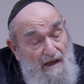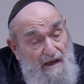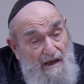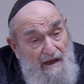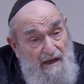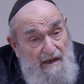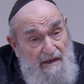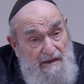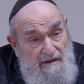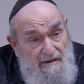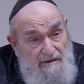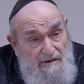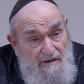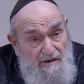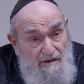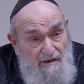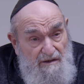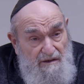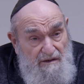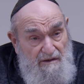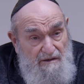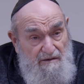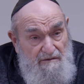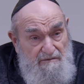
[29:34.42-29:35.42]
and
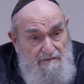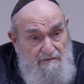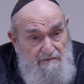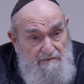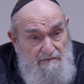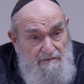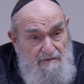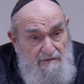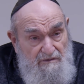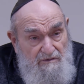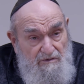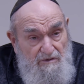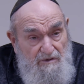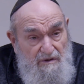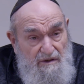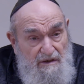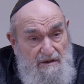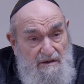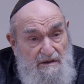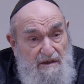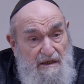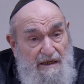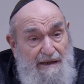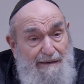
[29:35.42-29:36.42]
uh,
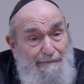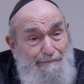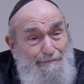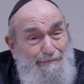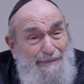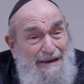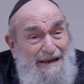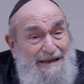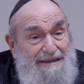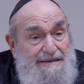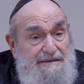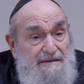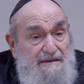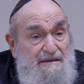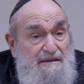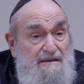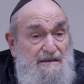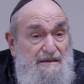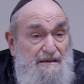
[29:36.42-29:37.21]
according to Ramban,